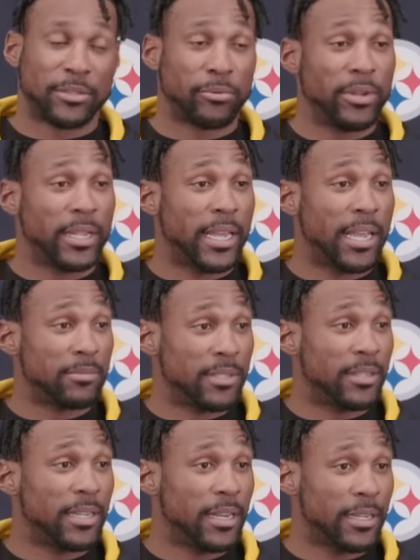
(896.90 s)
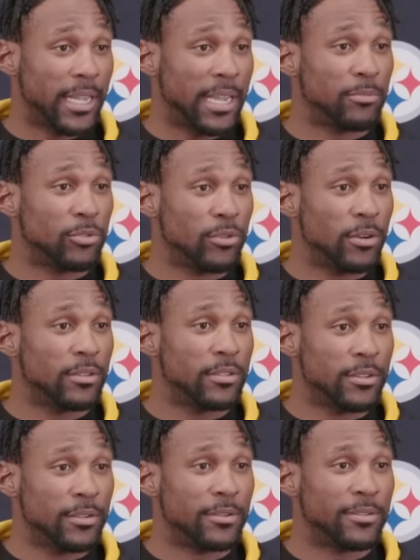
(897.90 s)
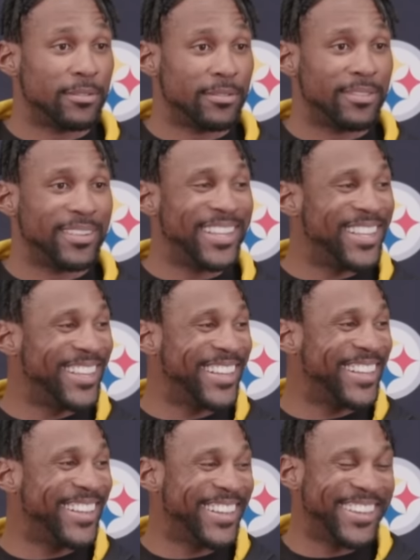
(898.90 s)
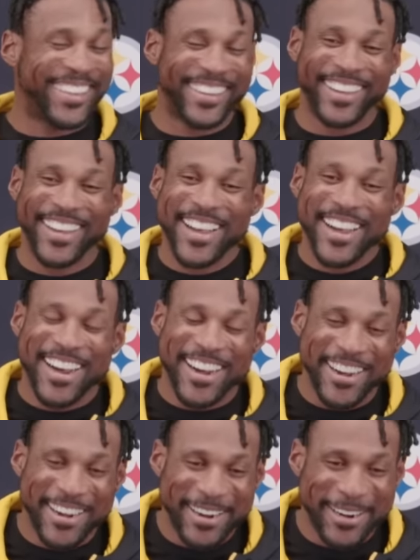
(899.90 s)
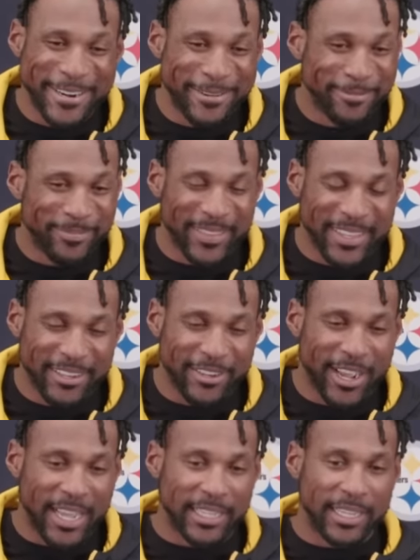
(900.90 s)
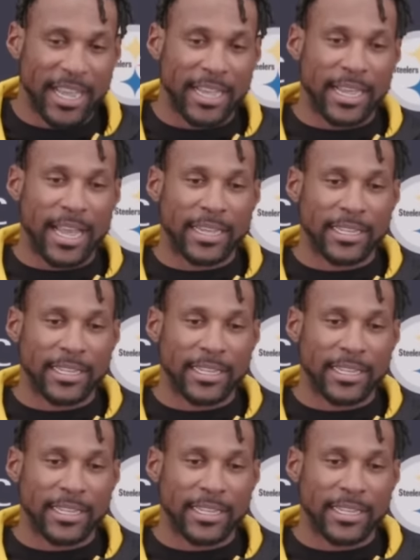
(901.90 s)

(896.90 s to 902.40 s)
It's three Cams, and you got a Cam Jordan too. Right. um, you know, I, I,